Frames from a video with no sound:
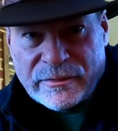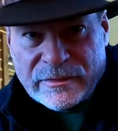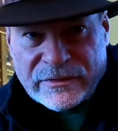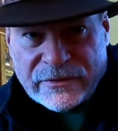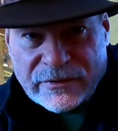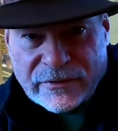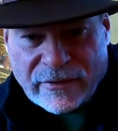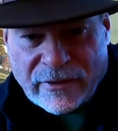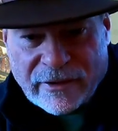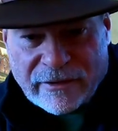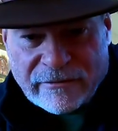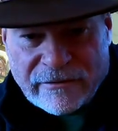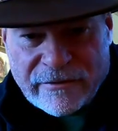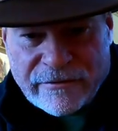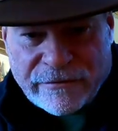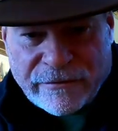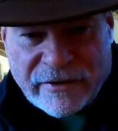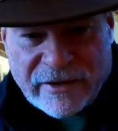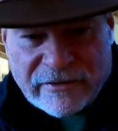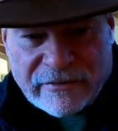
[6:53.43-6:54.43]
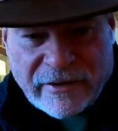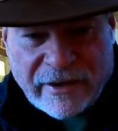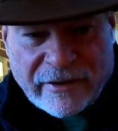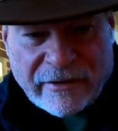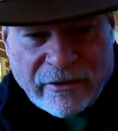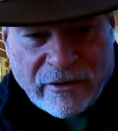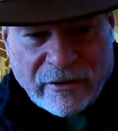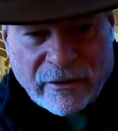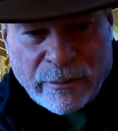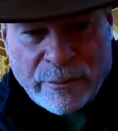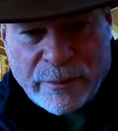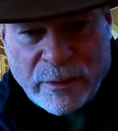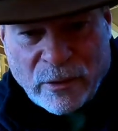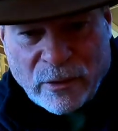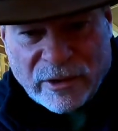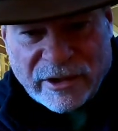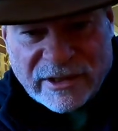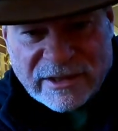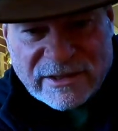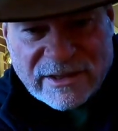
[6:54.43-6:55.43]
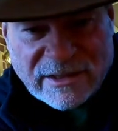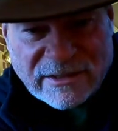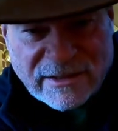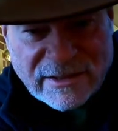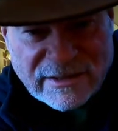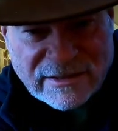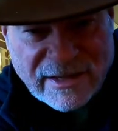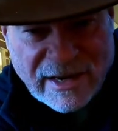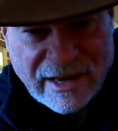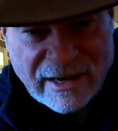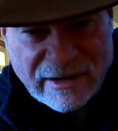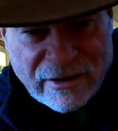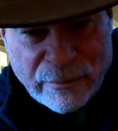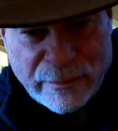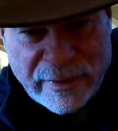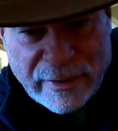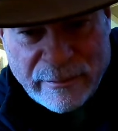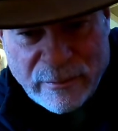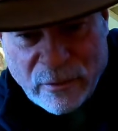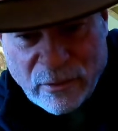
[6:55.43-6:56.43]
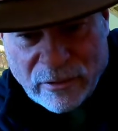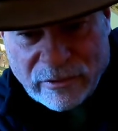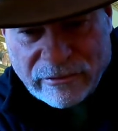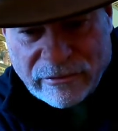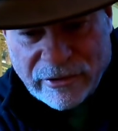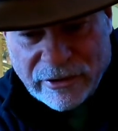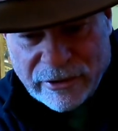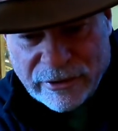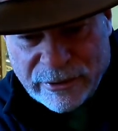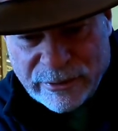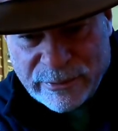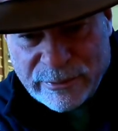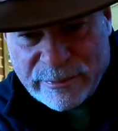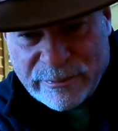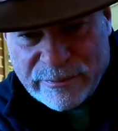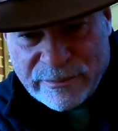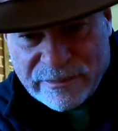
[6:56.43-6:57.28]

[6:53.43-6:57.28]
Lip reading: to our refrigerator on the porch because it's got a little bit more room.